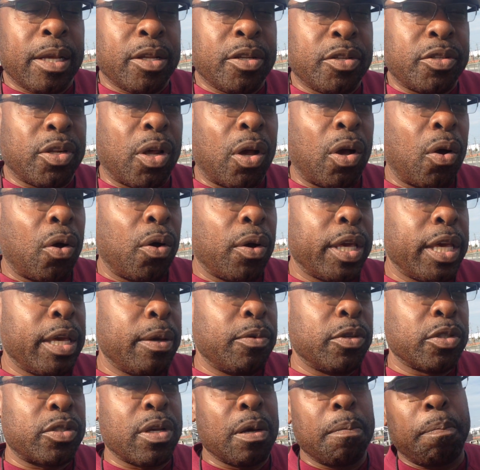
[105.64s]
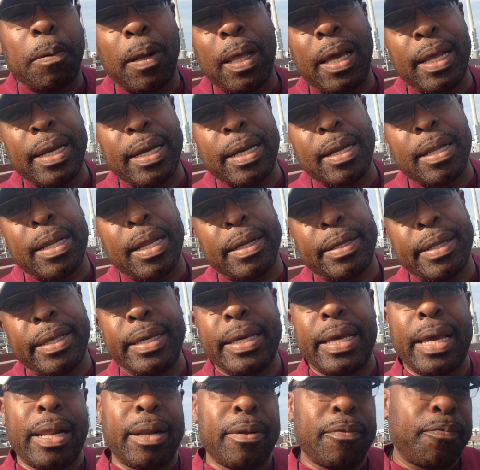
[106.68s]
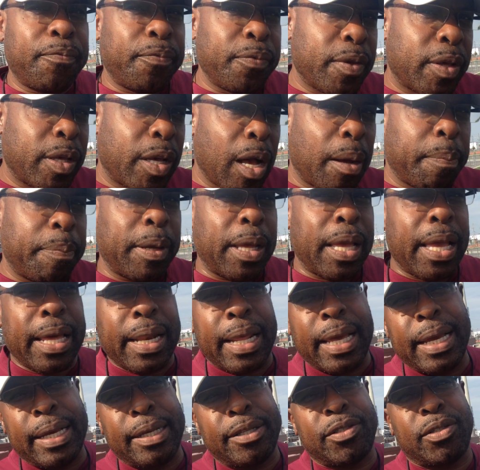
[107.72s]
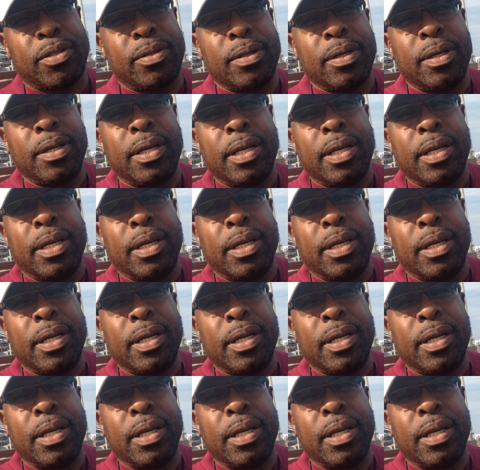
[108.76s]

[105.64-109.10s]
So he was complaining that he had a couple headaches